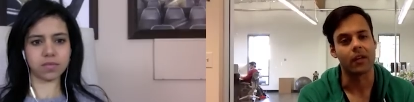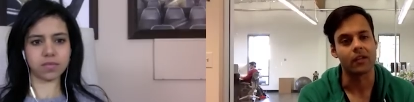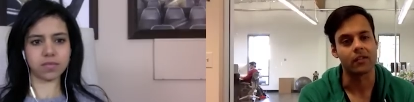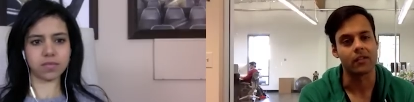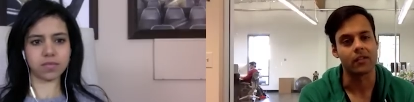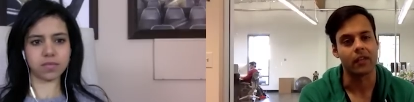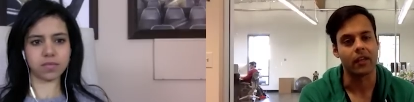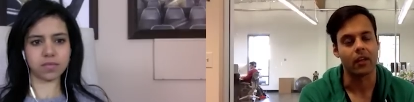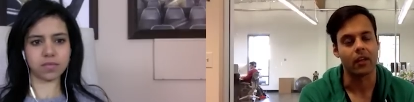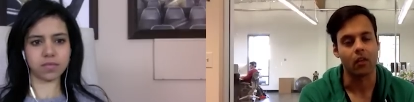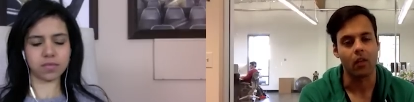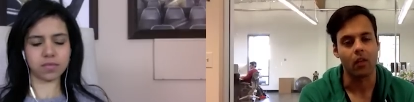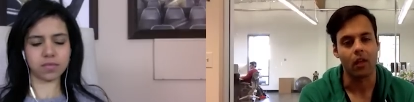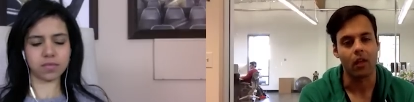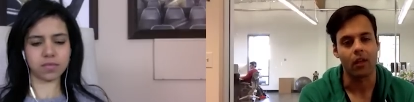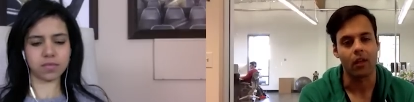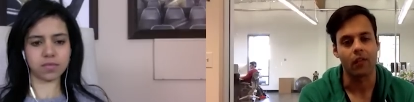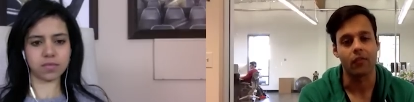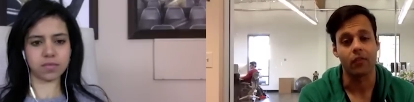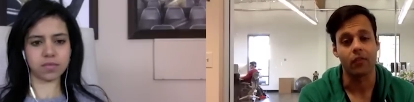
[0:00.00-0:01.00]
Speaker 1: It's like a
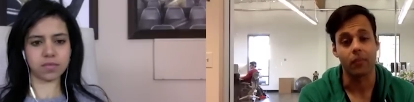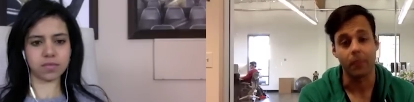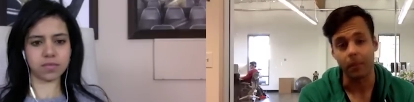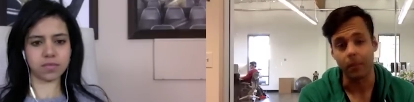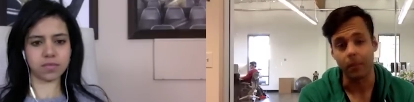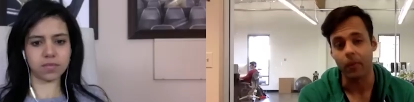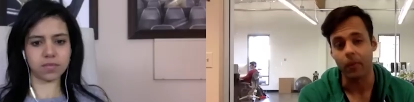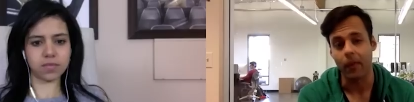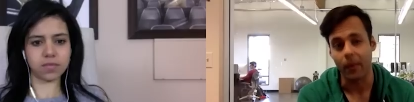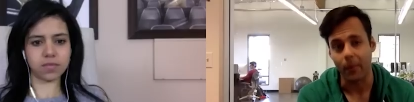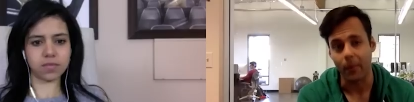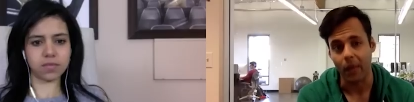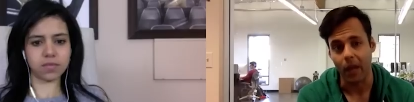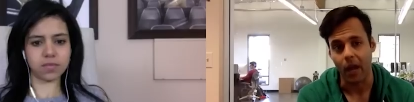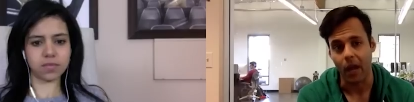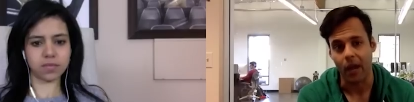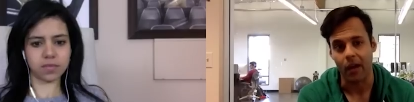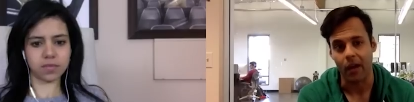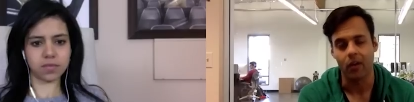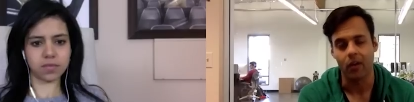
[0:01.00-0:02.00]
lot of the people that we
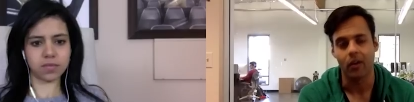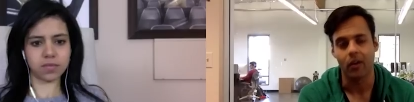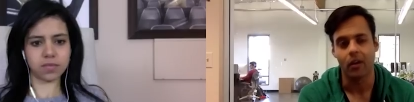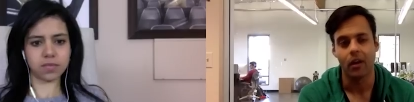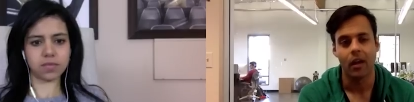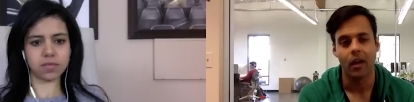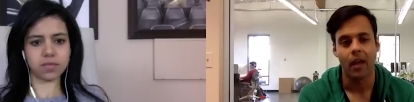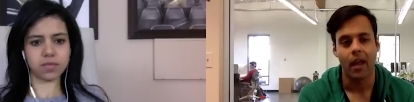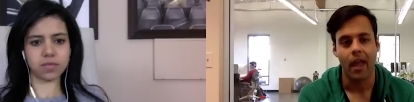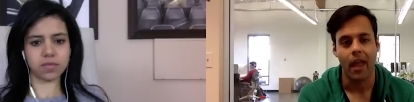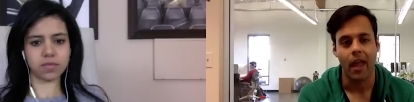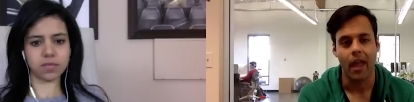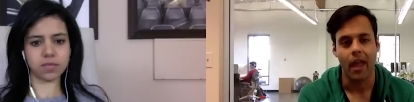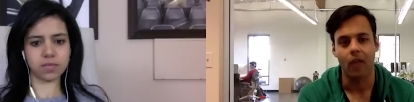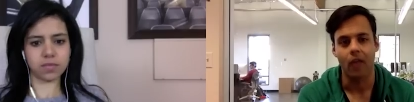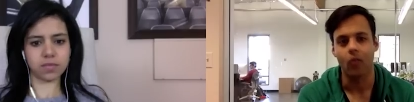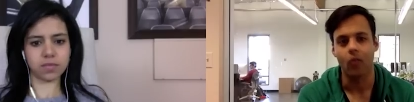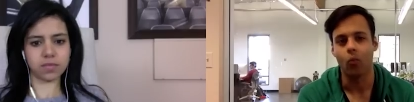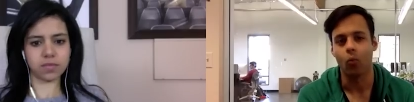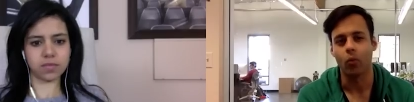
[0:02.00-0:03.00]
hire
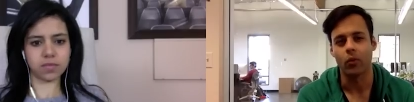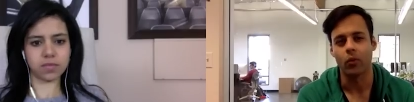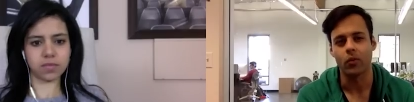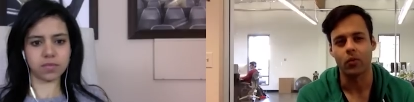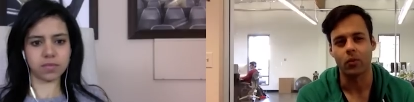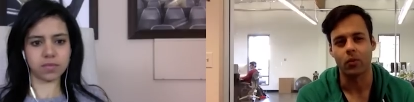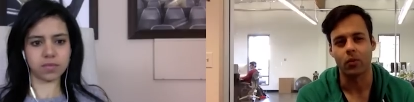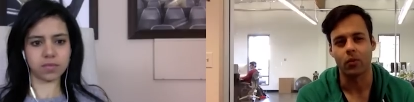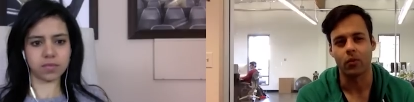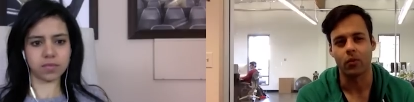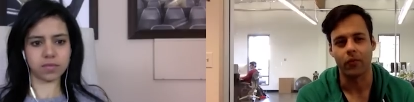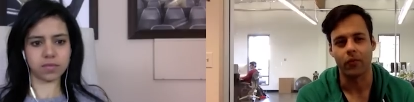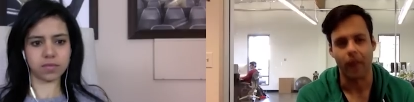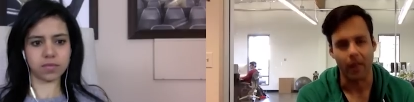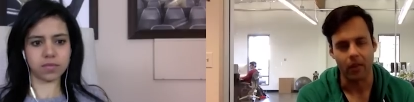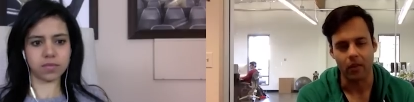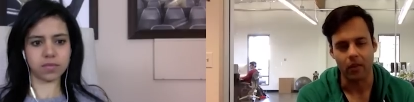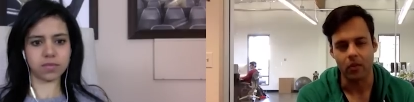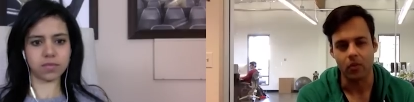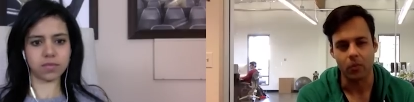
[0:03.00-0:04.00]
and what sort of
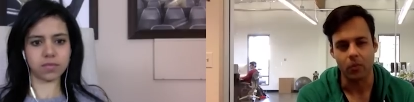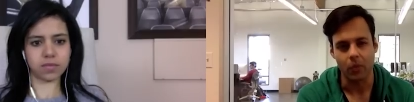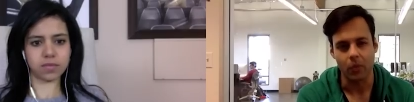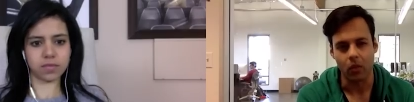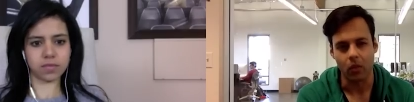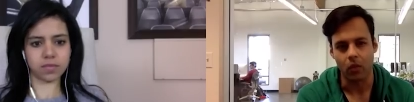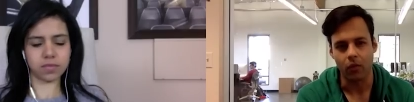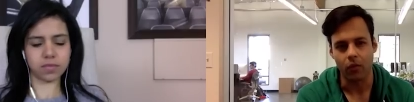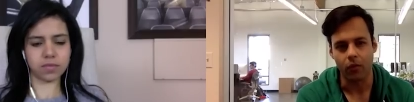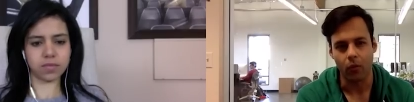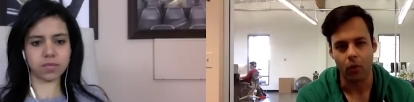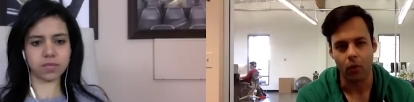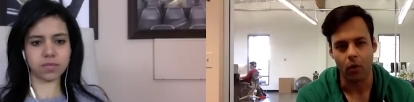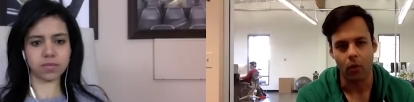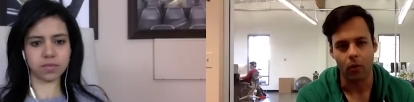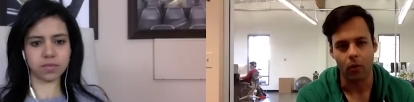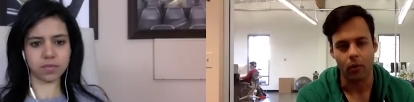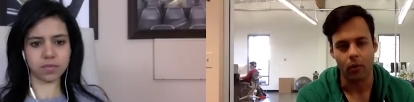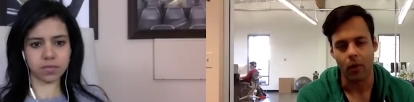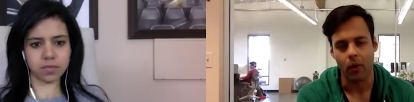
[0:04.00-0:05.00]
values we look
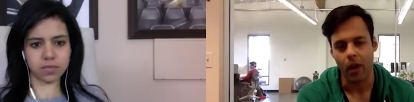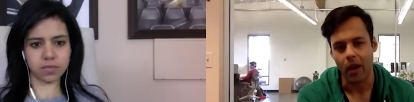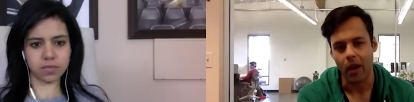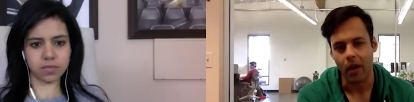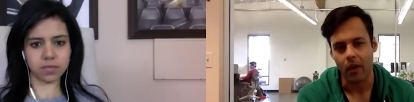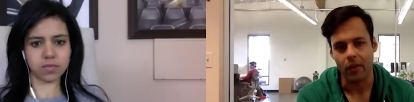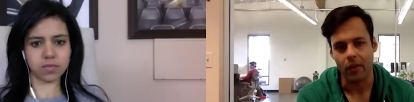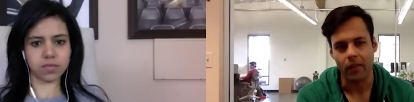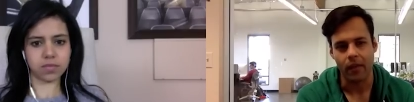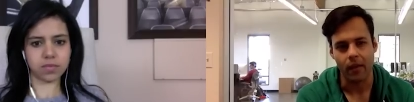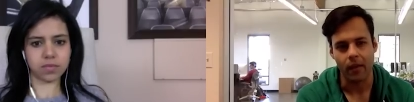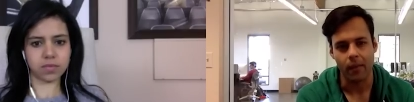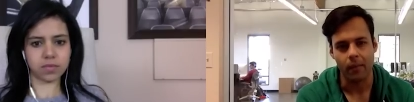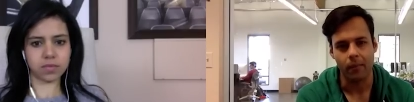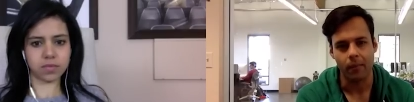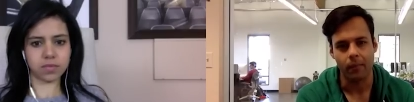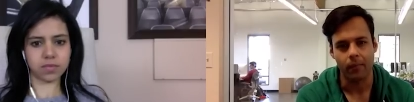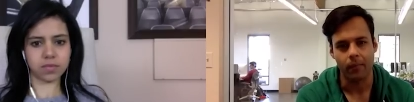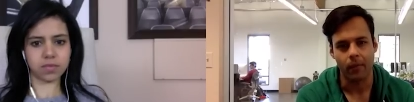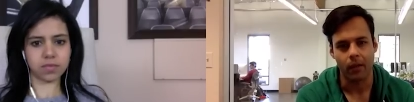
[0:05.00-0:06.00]
for when we're hiring
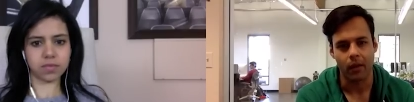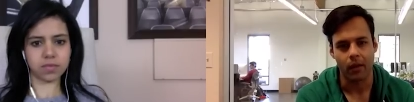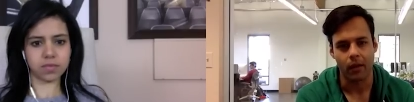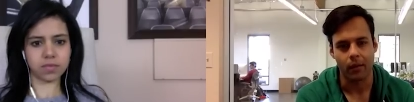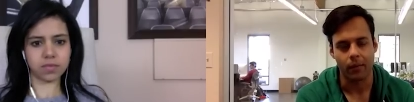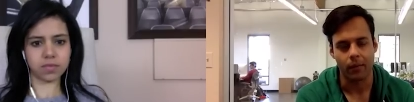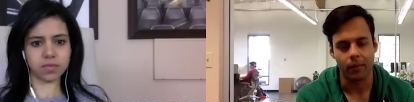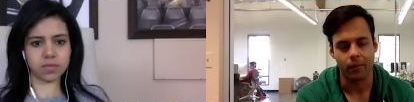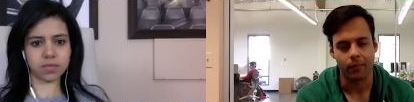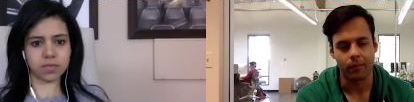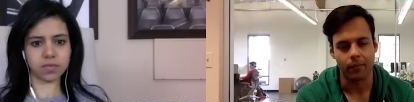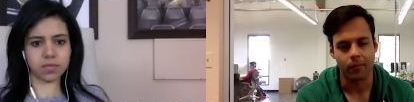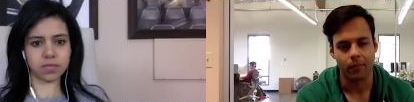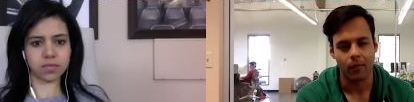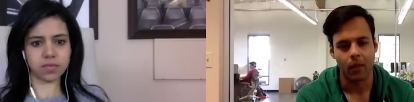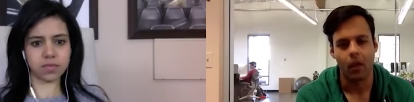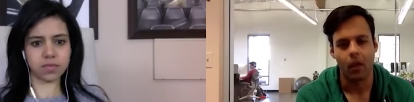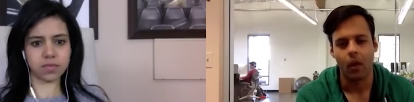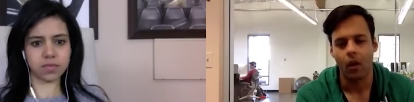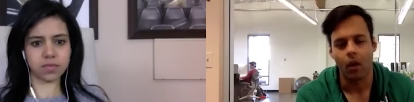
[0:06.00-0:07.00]
them, all
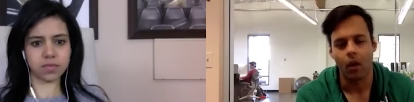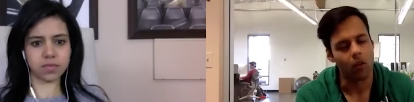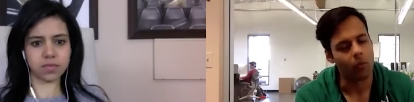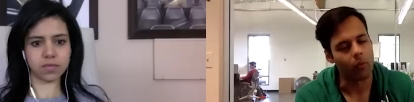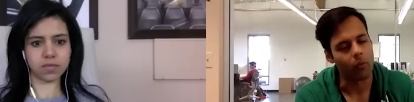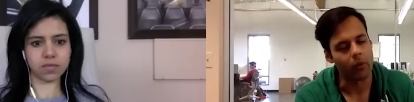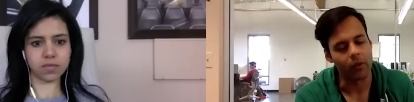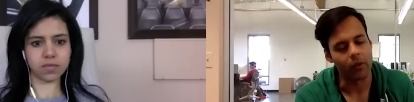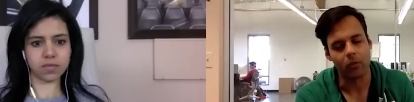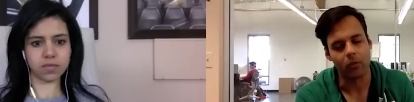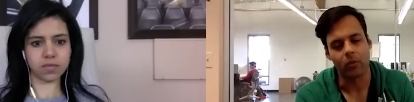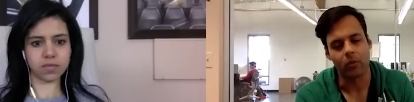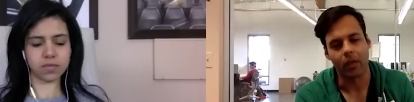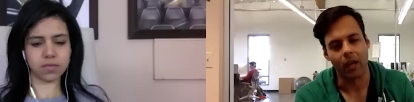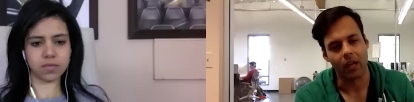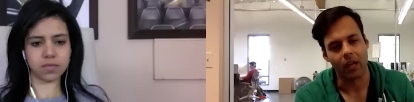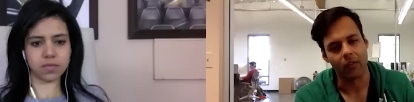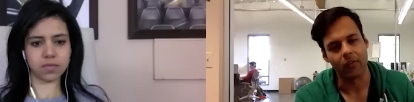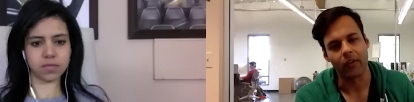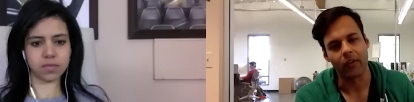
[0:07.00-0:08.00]
the way through to
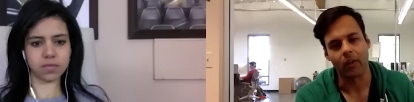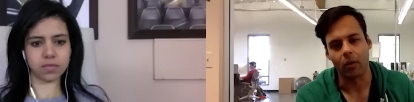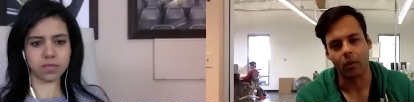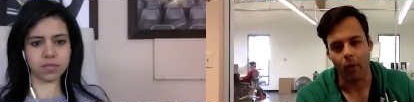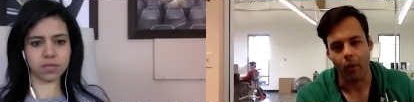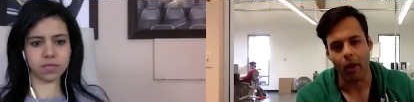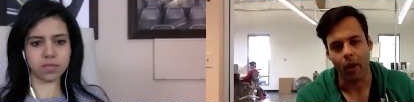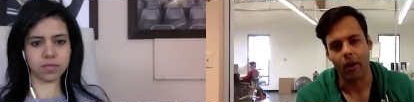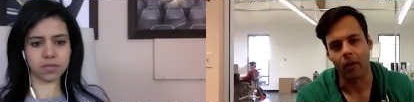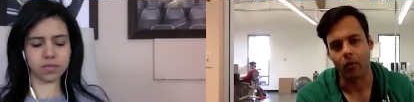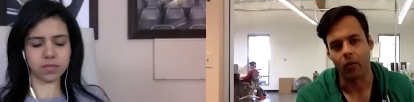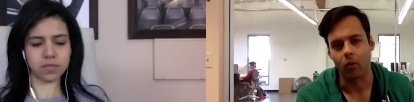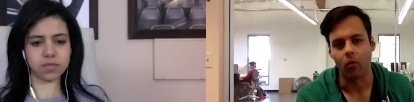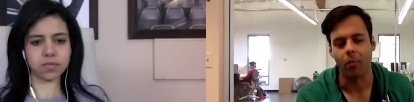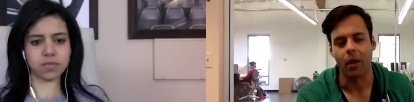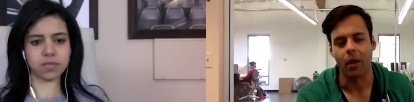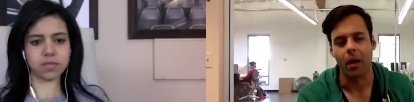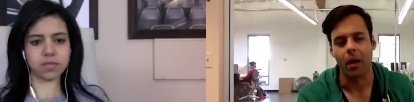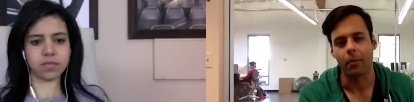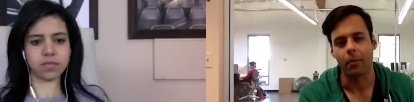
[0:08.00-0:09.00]
kind of like our product
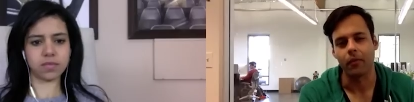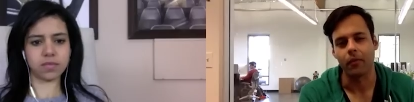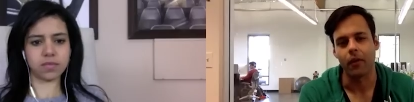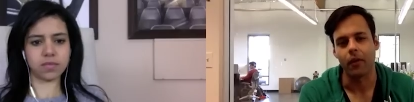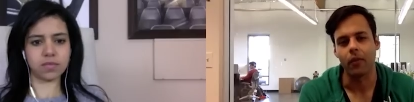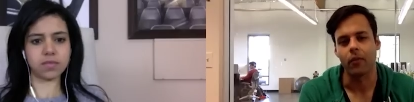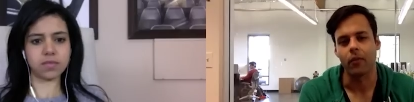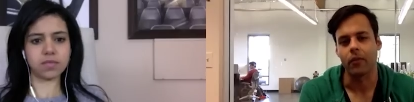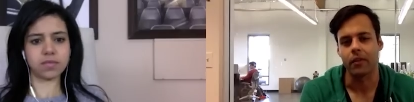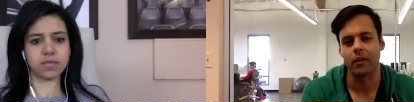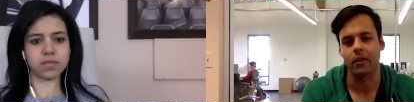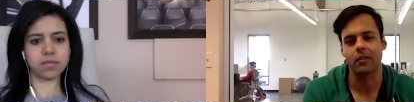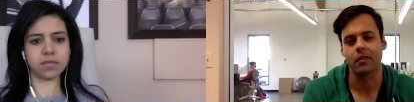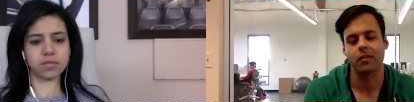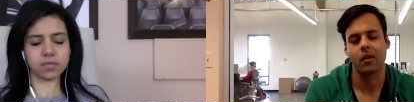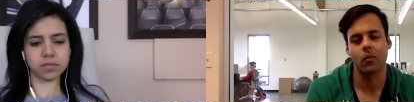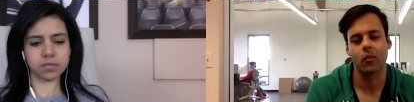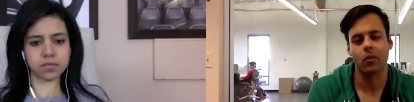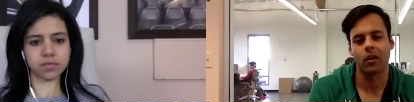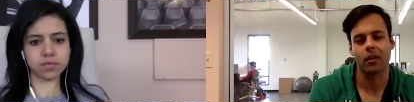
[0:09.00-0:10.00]
roadmap of other things
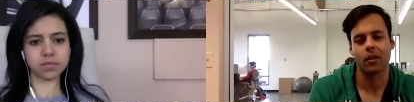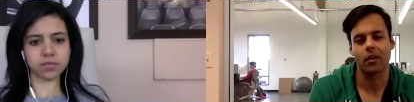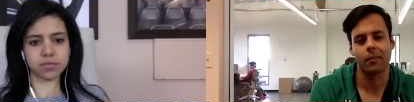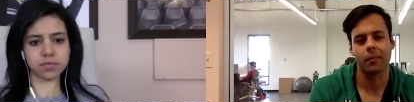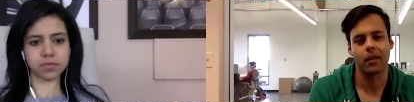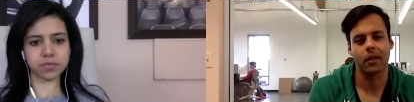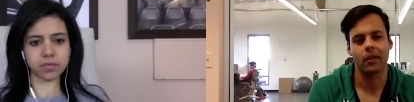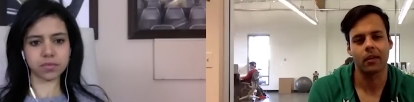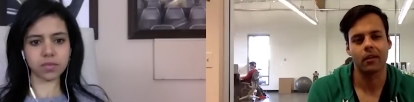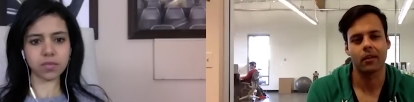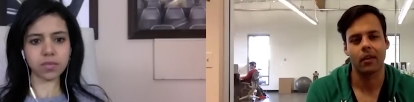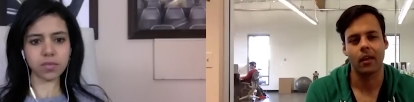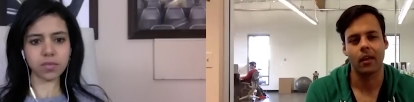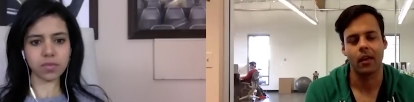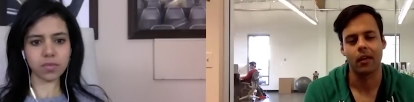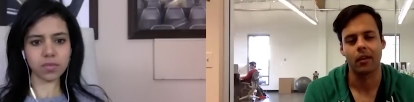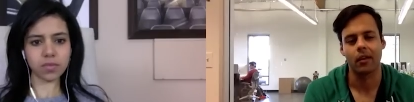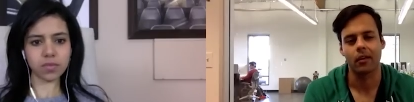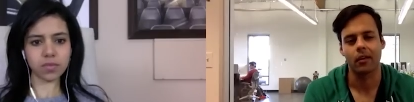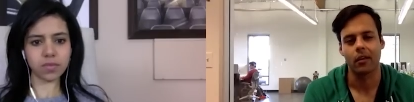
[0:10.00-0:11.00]
that we're going to make.
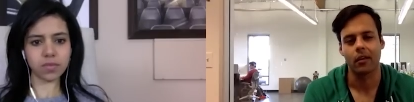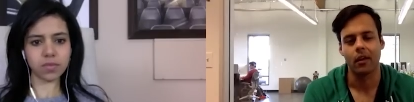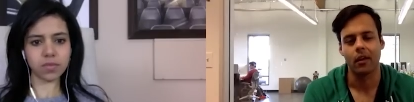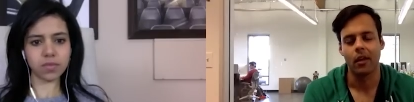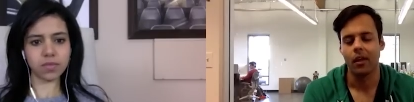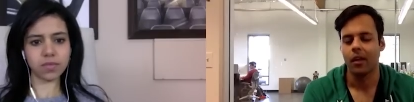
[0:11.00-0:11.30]
And